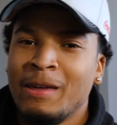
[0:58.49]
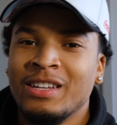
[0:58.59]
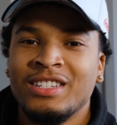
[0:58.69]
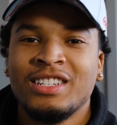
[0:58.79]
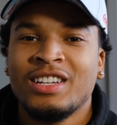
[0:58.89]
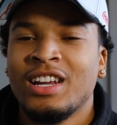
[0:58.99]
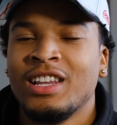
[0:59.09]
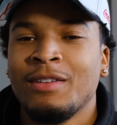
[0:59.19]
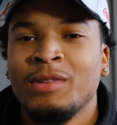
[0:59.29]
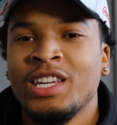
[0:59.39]
It's just kind of
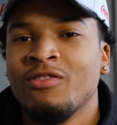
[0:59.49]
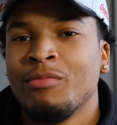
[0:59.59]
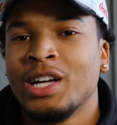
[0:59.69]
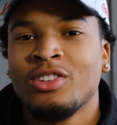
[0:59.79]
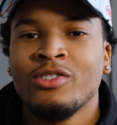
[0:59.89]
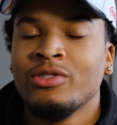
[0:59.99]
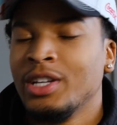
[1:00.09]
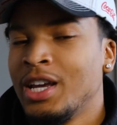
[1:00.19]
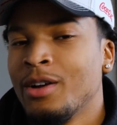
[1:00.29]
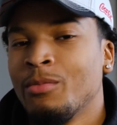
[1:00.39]
like me giving my thoughts on the
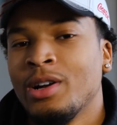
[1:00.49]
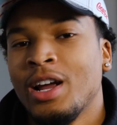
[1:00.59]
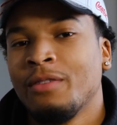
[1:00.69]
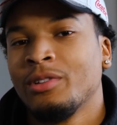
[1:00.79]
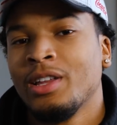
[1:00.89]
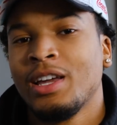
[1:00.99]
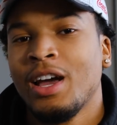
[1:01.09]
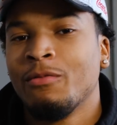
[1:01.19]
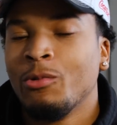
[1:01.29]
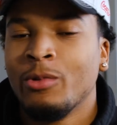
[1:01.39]
camera after like
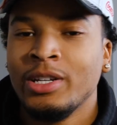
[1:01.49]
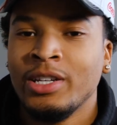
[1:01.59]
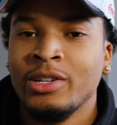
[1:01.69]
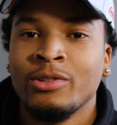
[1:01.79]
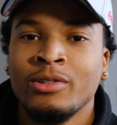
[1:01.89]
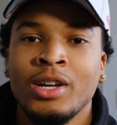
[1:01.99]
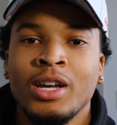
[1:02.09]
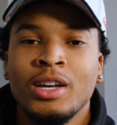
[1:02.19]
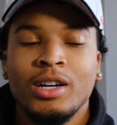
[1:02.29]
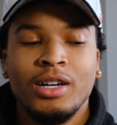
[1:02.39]
having 1 year
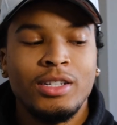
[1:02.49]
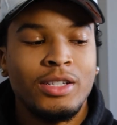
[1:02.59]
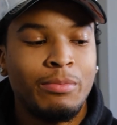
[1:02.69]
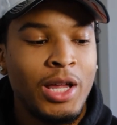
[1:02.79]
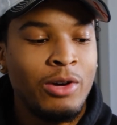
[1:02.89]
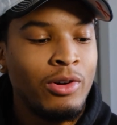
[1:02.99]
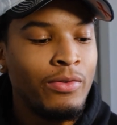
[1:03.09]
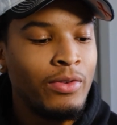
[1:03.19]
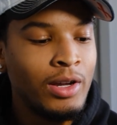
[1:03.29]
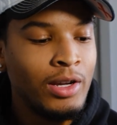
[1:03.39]
to play
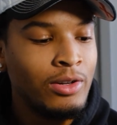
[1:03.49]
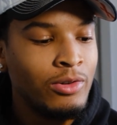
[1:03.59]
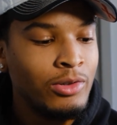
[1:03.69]
with it and